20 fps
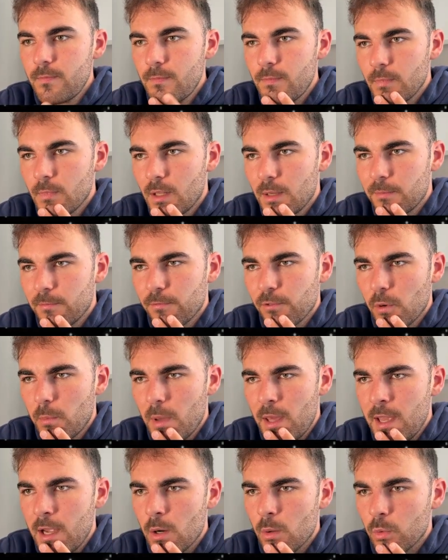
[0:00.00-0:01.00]
And from
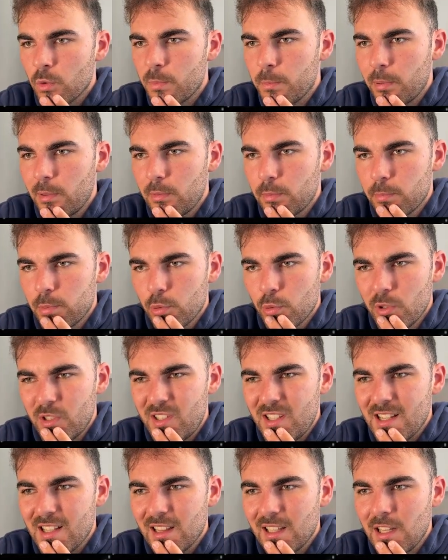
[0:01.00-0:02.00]
here, it was
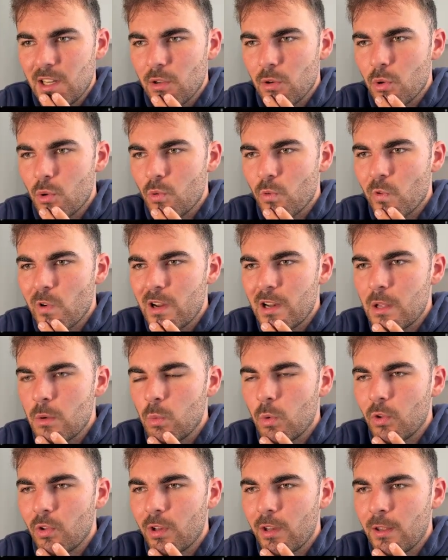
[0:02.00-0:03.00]
pretty clinical, really,
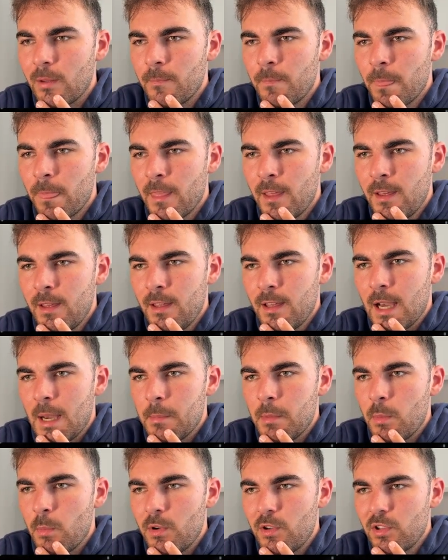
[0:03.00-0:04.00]
wasn't it? I
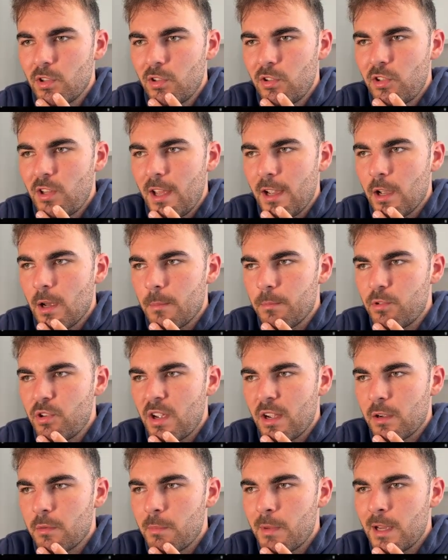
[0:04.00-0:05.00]
mean, we're just setting up
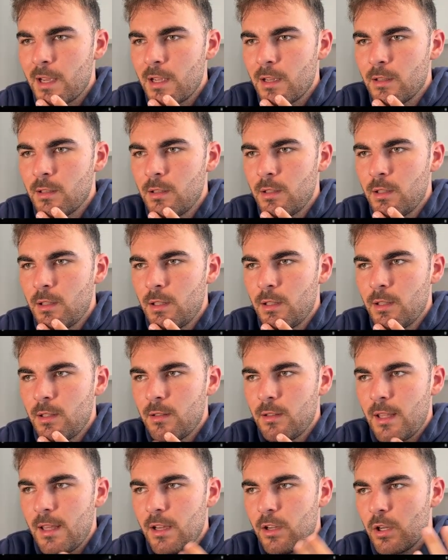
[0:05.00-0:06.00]
checkmate.
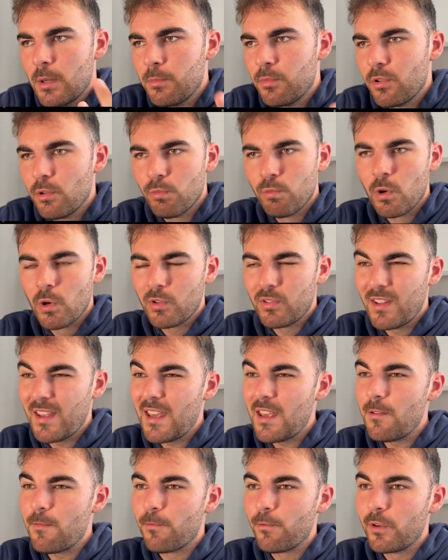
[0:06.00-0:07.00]
Here comes the rook to
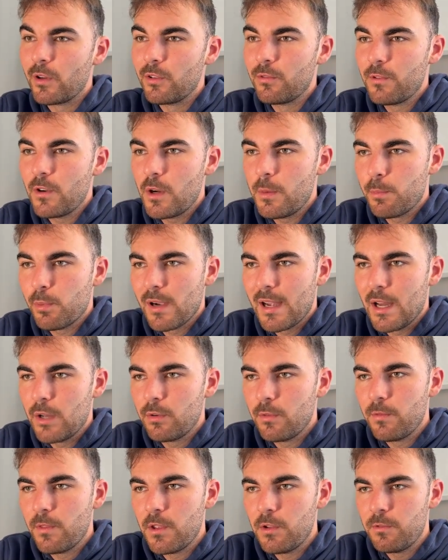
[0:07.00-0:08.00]
e3. I was very proud
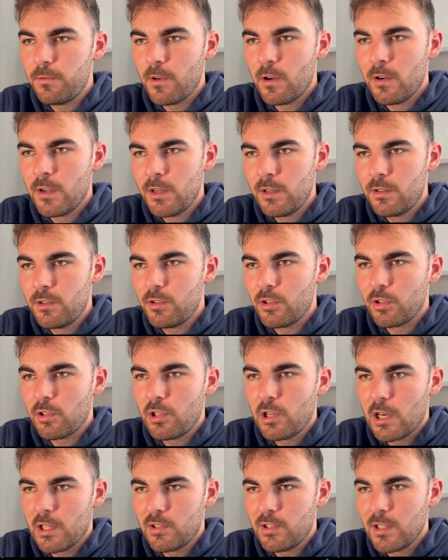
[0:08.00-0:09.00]
of this find, just
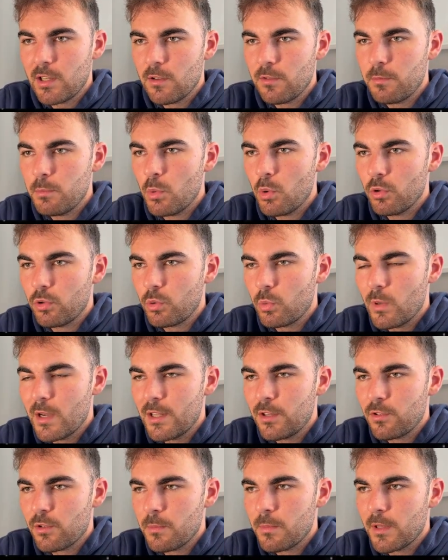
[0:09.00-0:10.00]
cutting off more
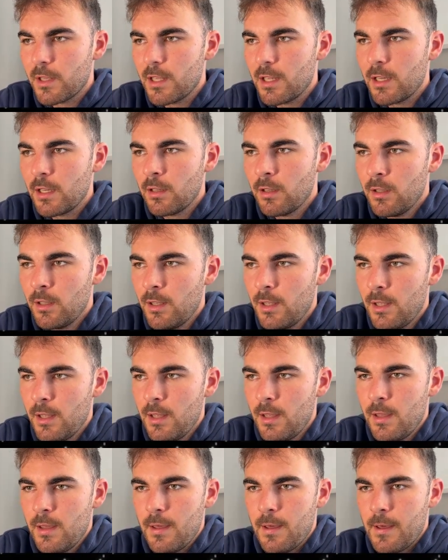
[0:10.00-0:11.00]
squares from the king.
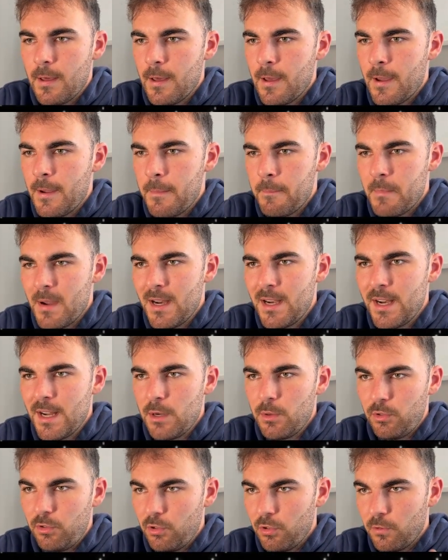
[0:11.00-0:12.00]
And now
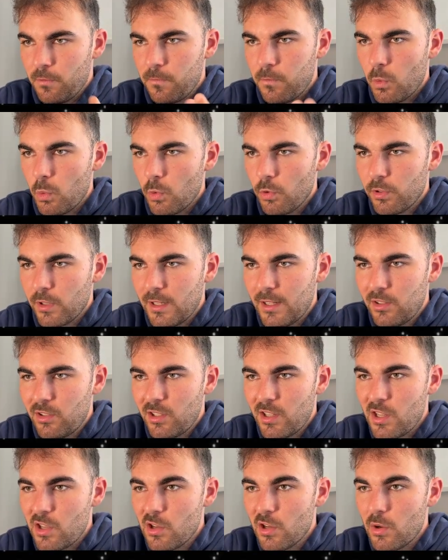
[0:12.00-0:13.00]
it's just forced. Like, let's
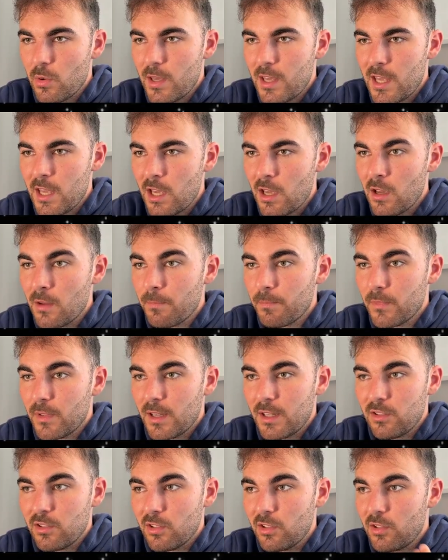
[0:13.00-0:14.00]
say you go here.
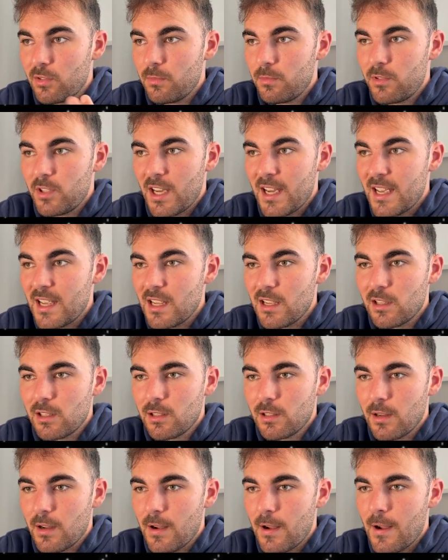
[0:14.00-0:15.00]
I just
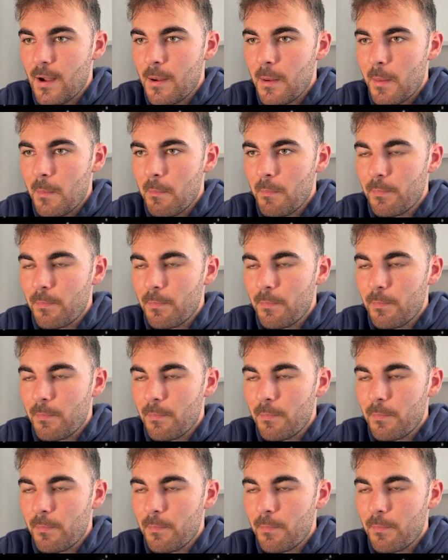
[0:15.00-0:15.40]
take. And